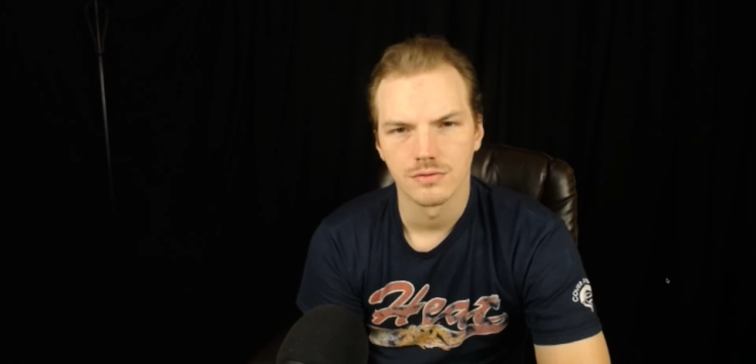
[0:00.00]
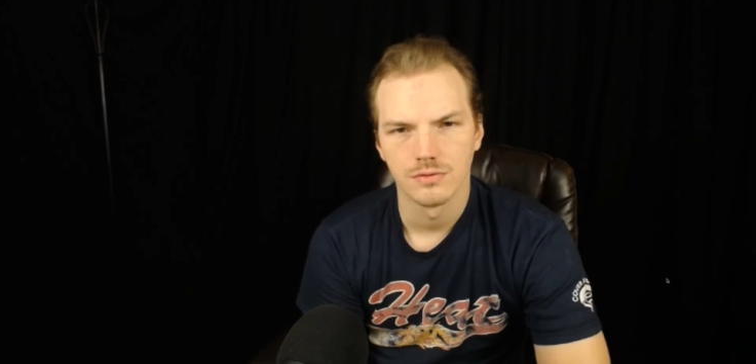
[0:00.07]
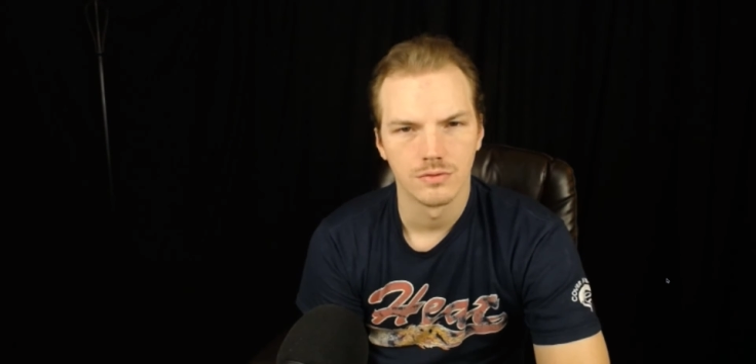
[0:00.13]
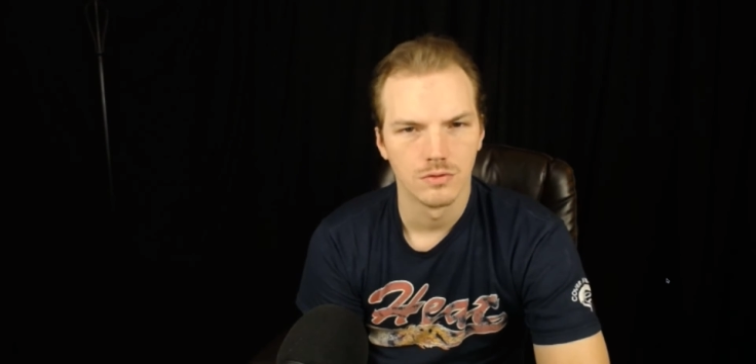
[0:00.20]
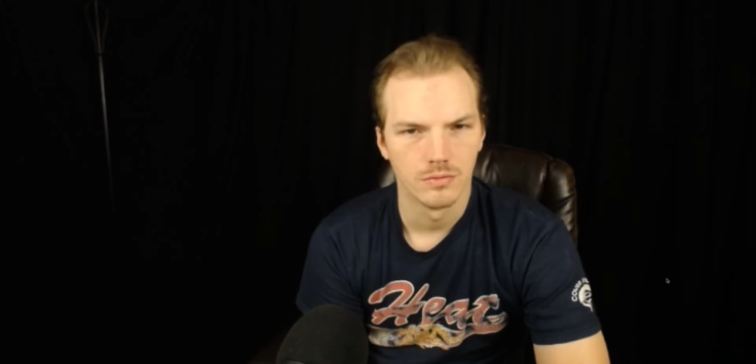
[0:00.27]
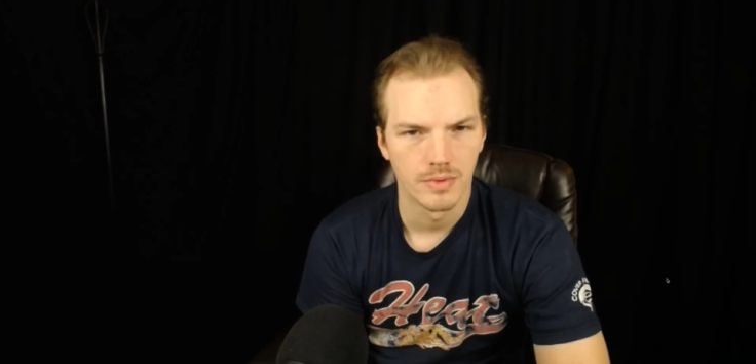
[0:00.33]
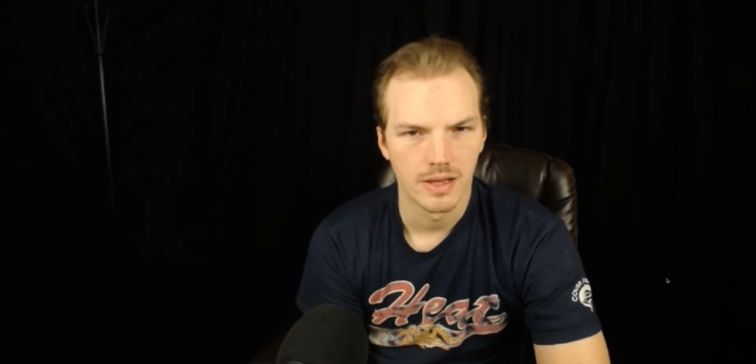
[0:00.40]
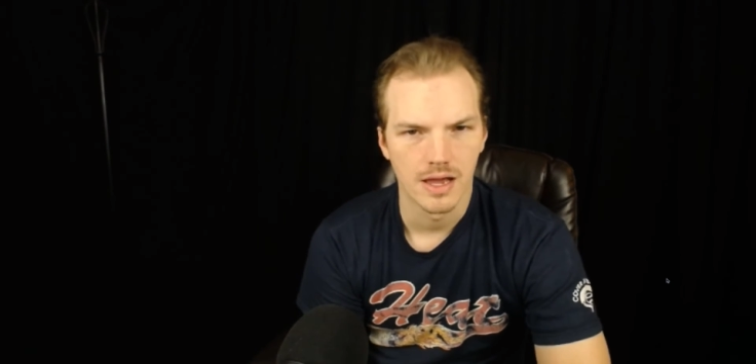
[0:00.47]

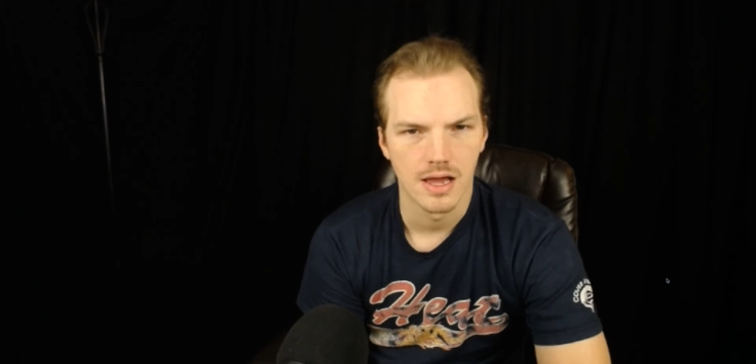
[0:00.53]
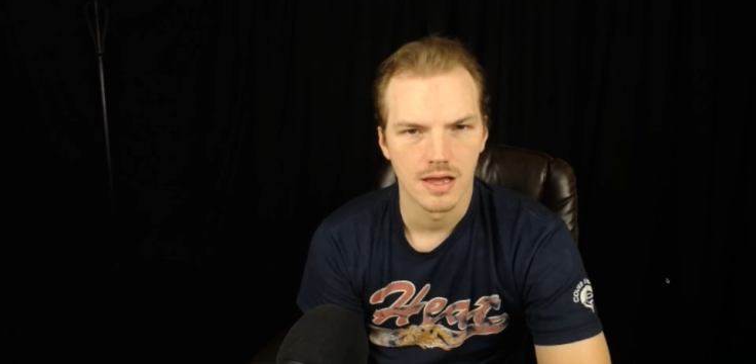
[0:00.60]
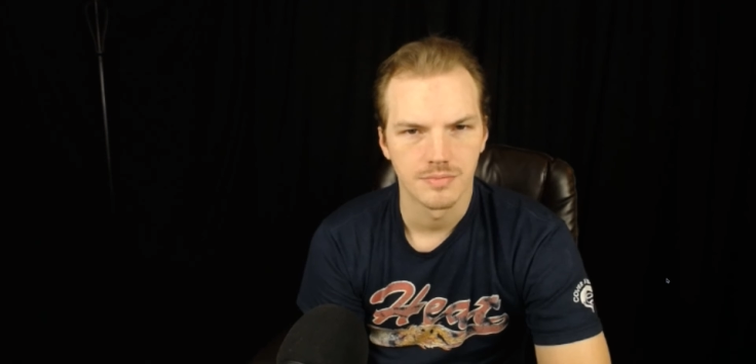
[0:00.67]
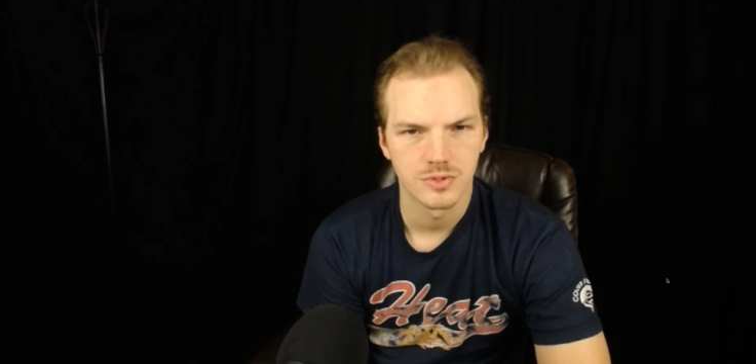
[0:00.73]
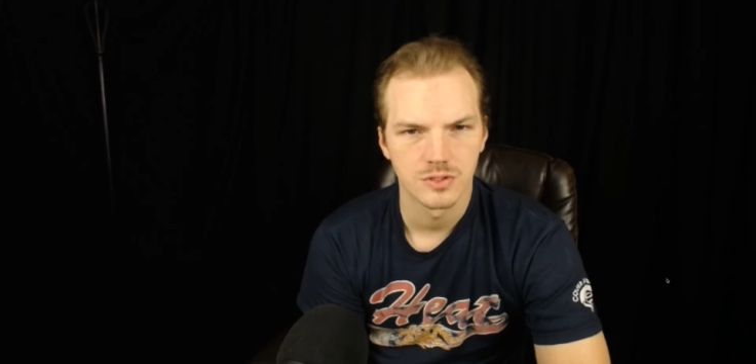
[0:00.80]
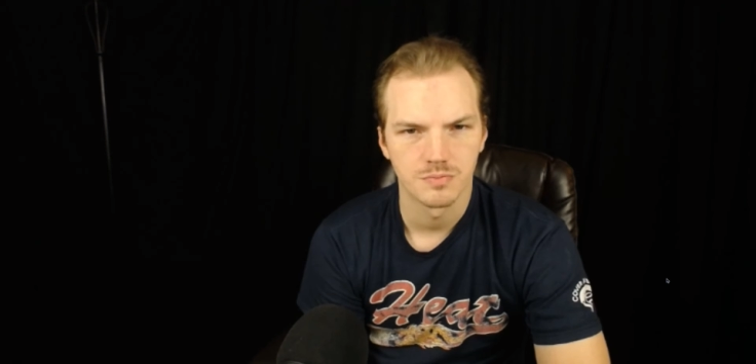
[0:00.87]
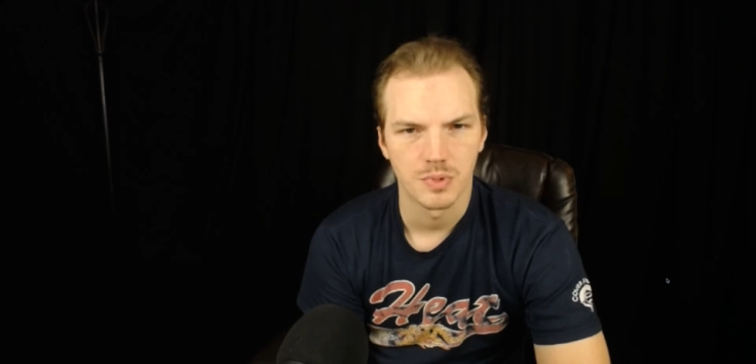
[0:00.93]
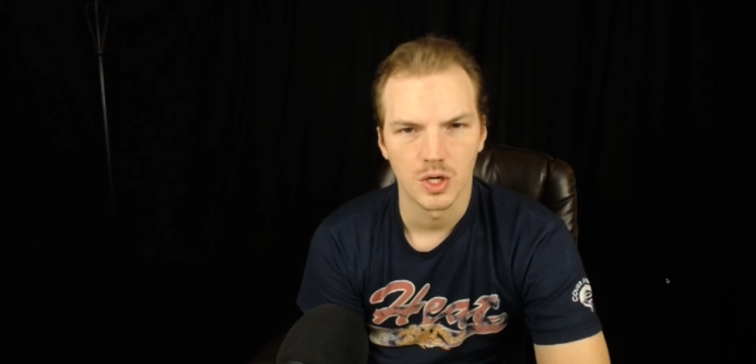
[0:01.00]
Google
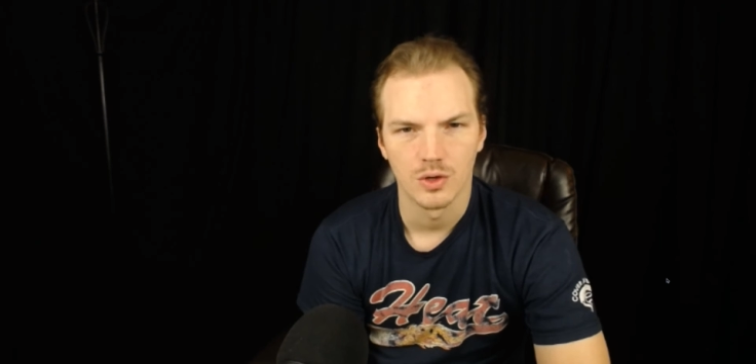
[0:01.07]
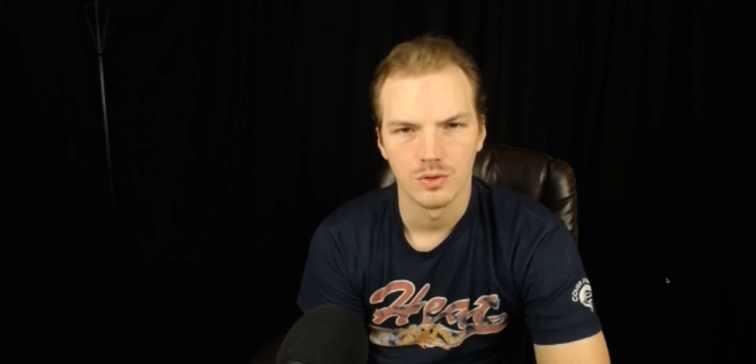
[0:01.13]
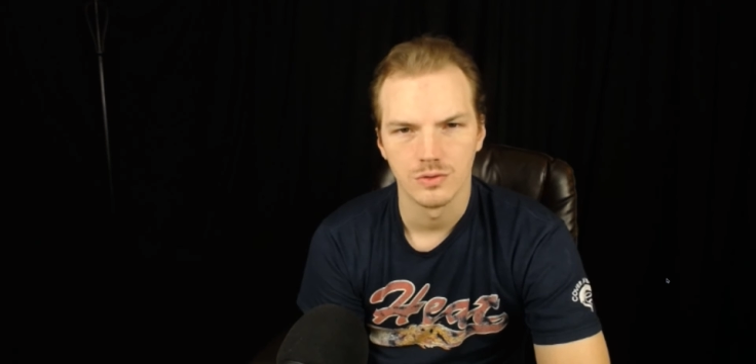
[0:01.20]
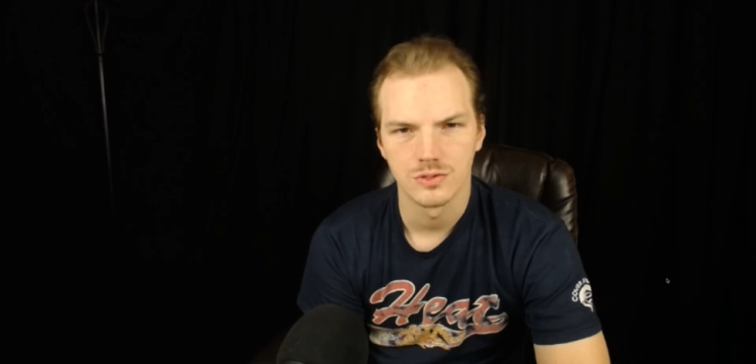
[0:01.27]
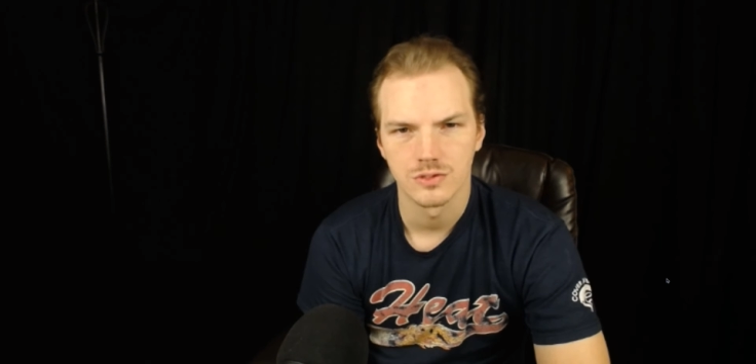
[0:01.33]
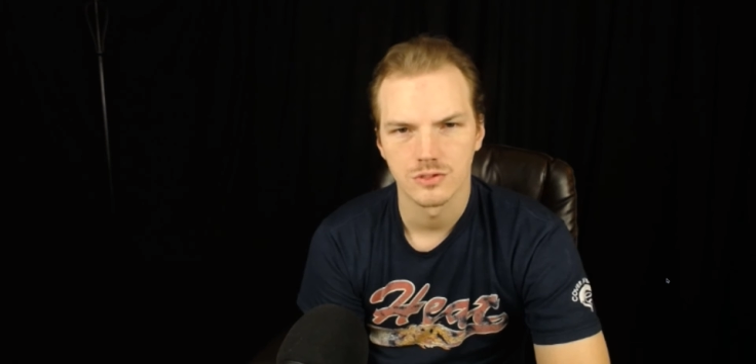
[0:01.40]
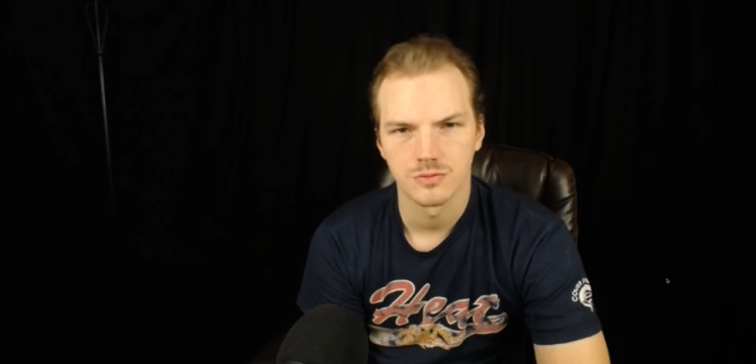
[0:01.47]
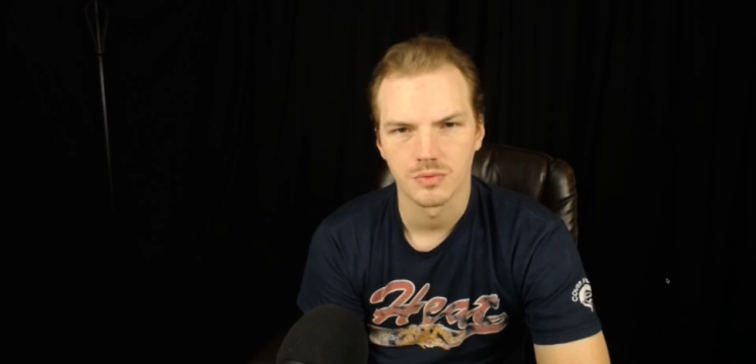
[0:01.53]
Maps,
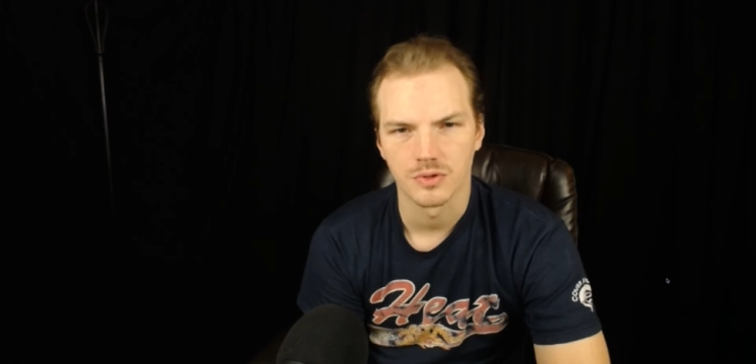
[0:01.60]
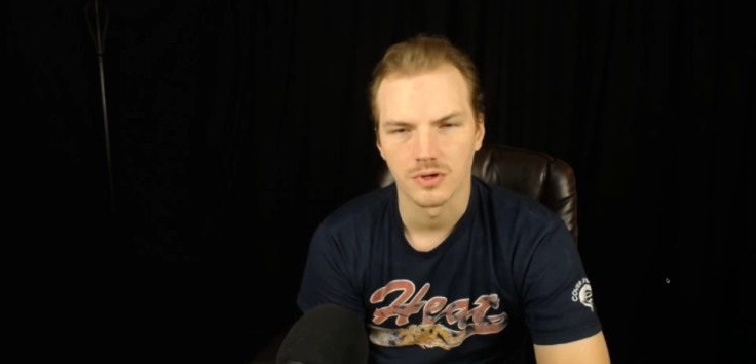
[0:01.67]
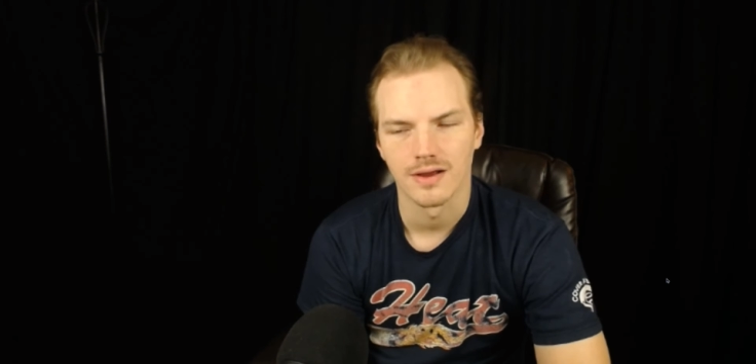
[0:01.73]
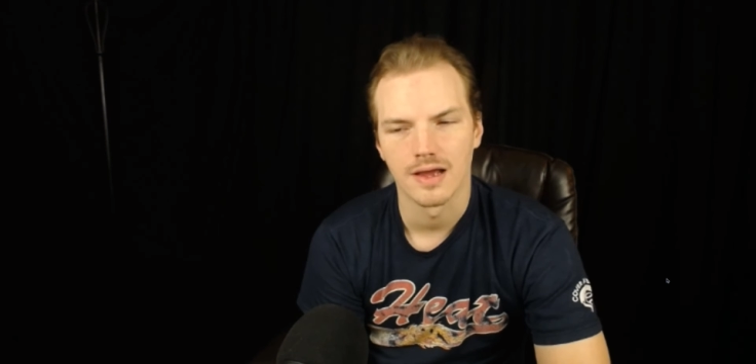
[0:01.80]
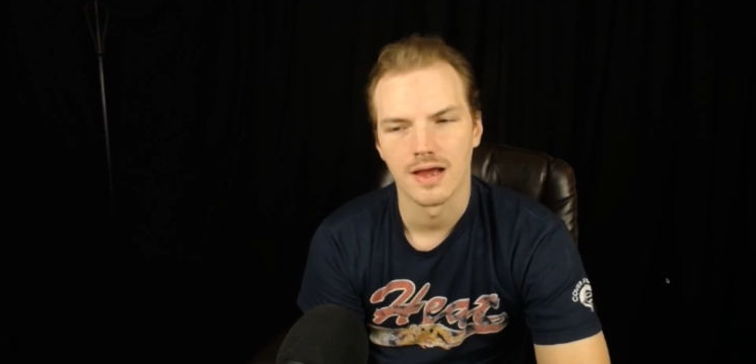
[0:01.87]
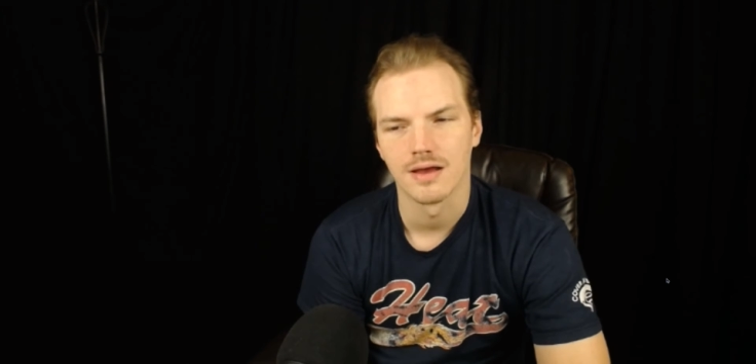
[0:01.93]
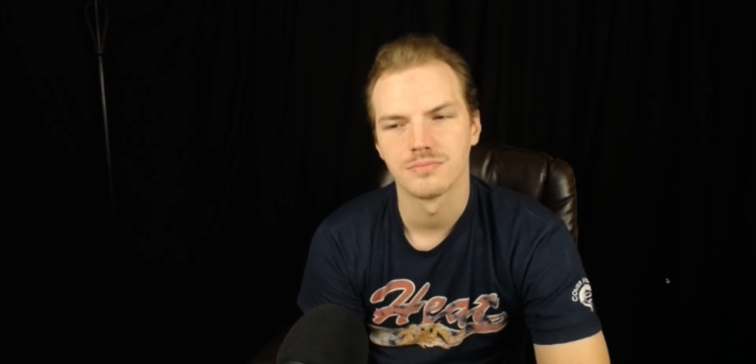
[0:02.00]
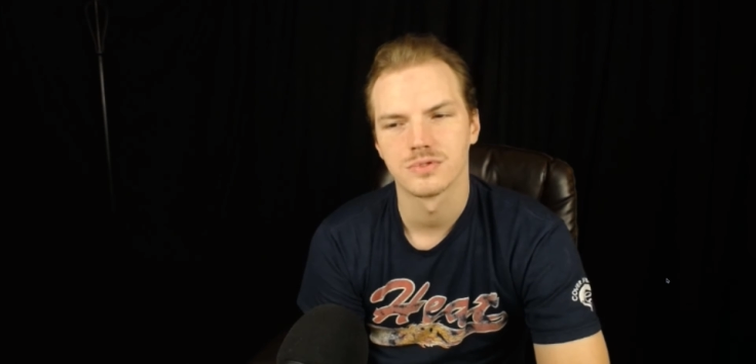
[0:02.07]
posts,
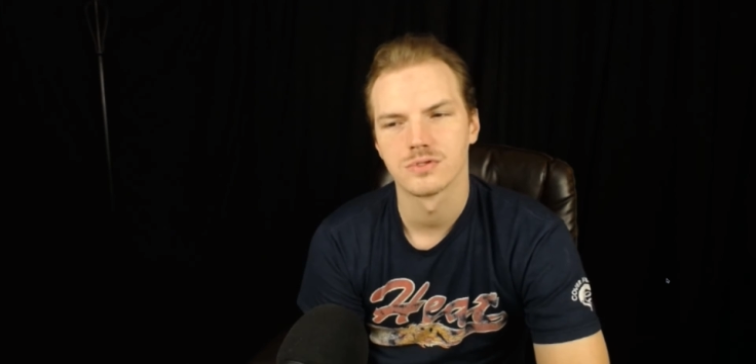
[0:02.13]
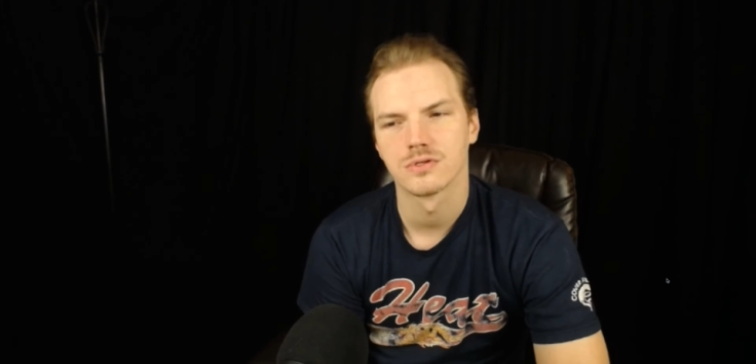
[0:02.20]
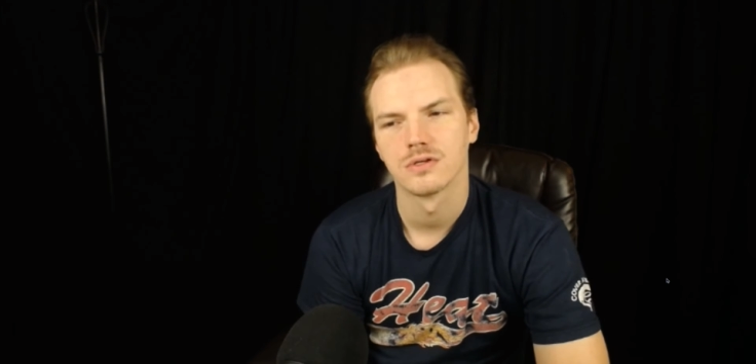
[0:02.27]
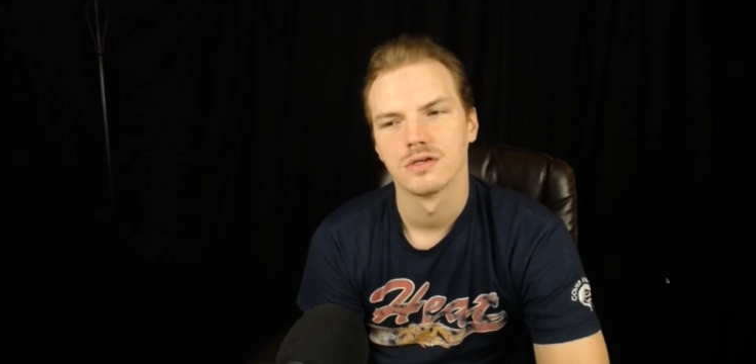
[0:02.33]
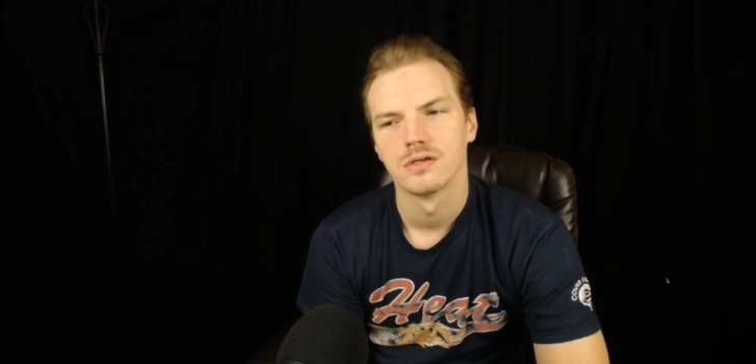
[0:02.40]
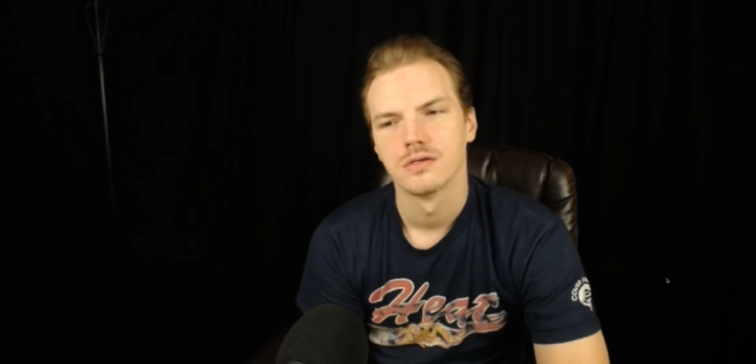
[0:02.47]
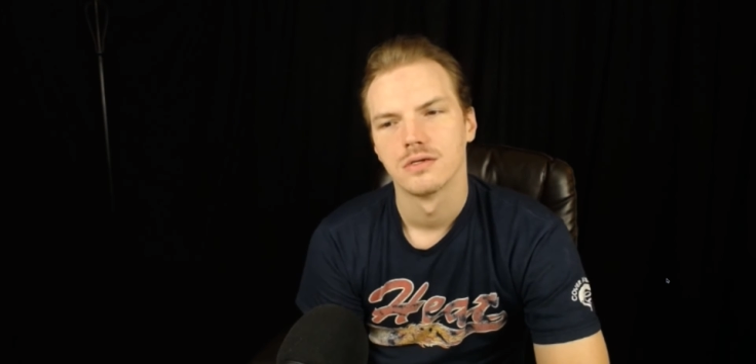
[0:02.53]
perhaps,